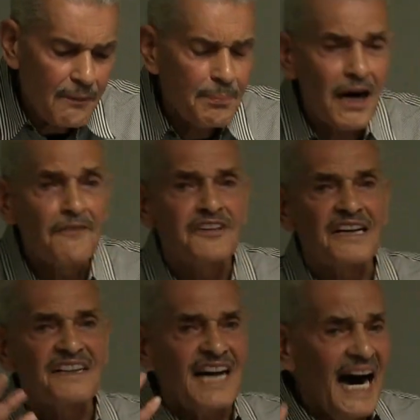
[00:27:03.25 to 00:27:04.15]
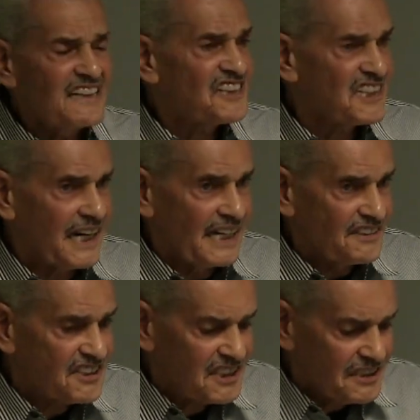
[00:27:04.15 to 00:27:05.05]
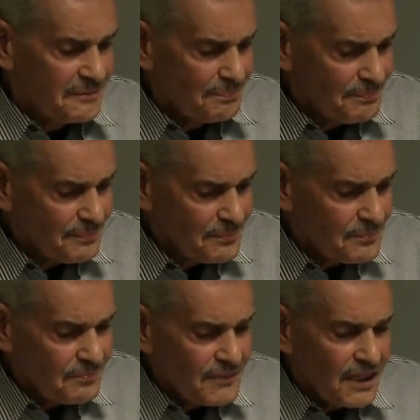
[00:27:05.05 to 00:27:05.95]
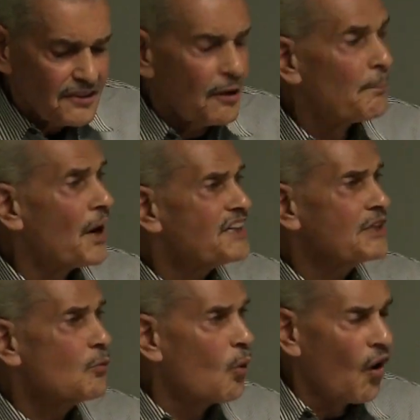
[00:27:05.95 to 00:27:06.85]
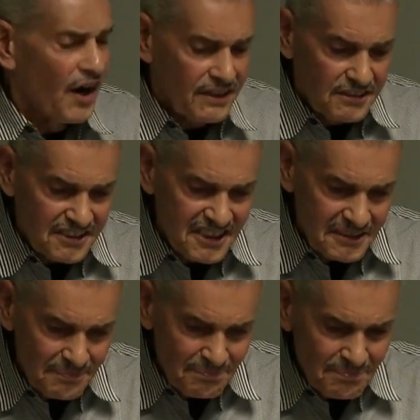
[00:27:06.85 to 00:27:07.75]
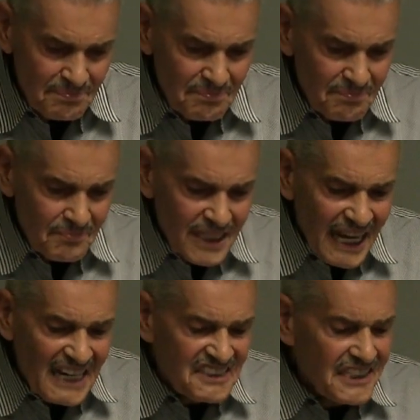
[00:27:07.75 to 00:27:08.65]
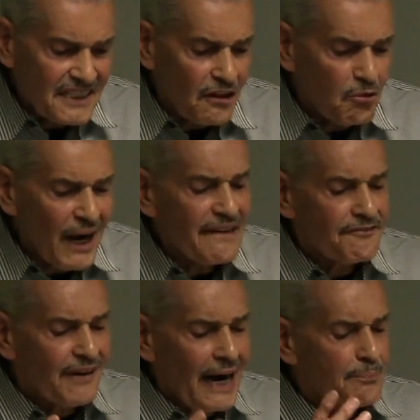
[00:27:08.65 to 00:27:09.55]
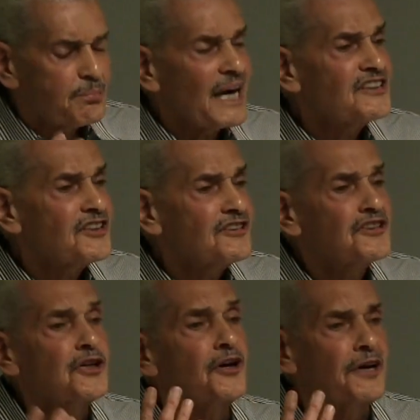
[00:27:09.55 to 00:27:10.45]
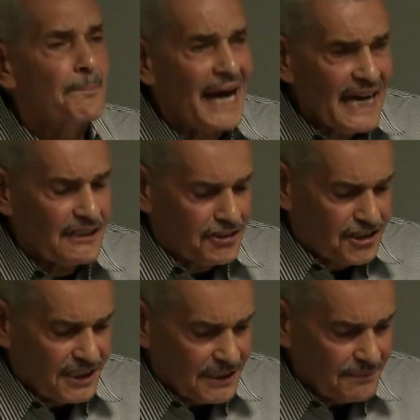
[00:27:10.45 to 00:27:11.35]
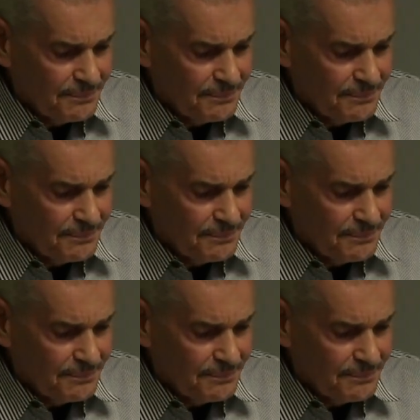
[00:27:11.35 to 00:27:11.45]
above the nonsense, the murky waters, and send the right vibrations to humanity